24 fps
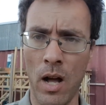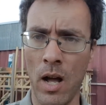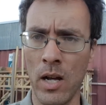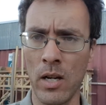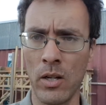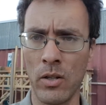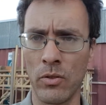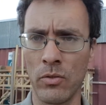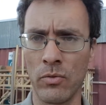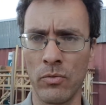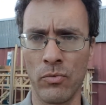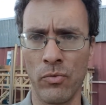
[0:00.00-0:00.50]

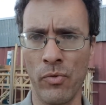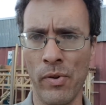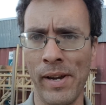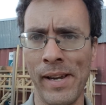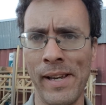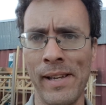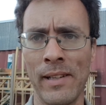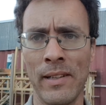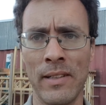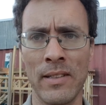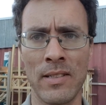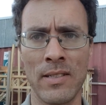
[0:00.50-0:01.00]
I'll
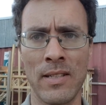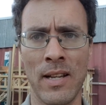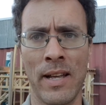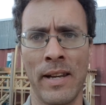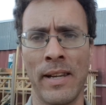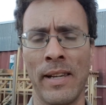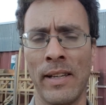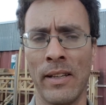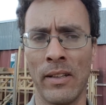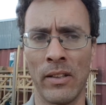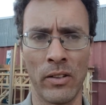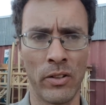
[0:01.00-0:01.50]
read and
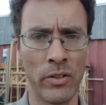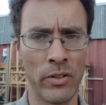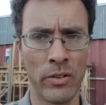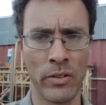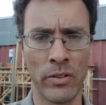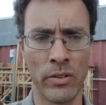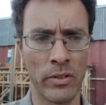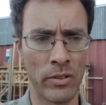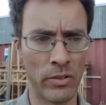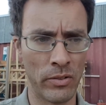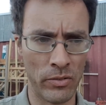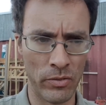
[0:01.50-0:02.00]
study and
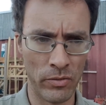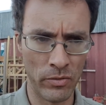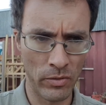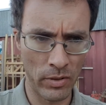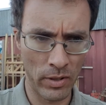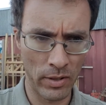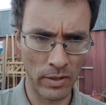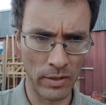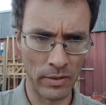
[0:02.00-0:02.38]
learn and,